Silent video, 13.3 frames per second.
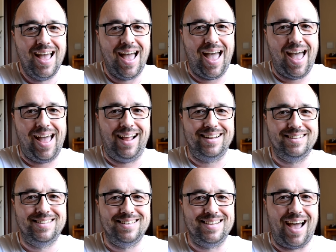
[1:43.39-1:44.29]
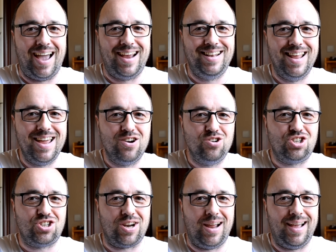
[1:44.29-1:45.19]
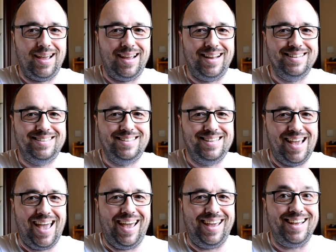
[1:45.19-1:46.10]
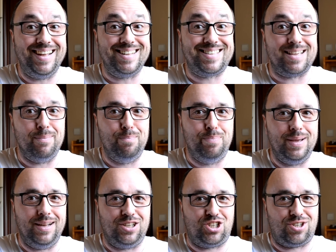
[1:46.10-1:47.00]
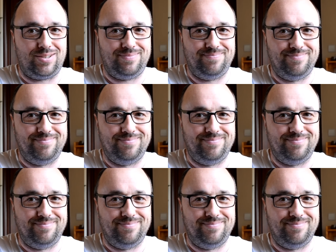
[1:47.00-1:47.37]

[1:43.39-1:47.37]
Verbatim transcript: and inertia and yeah, it's a bitch.